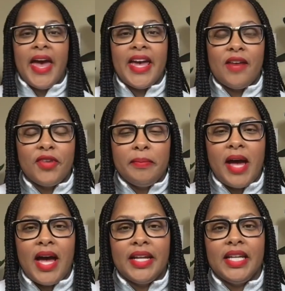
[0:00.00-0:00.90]

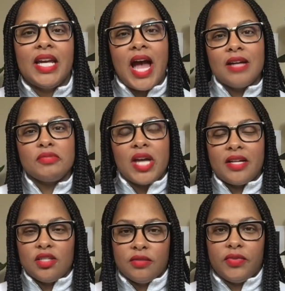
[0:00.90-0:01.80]
everybody, I'm
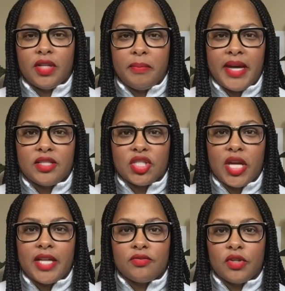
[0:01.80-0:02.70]
Tasha from the Major
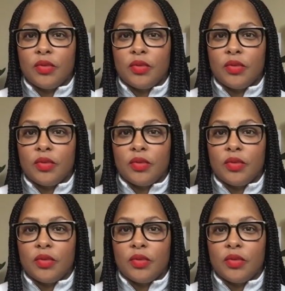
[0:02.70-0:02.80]
Change Group,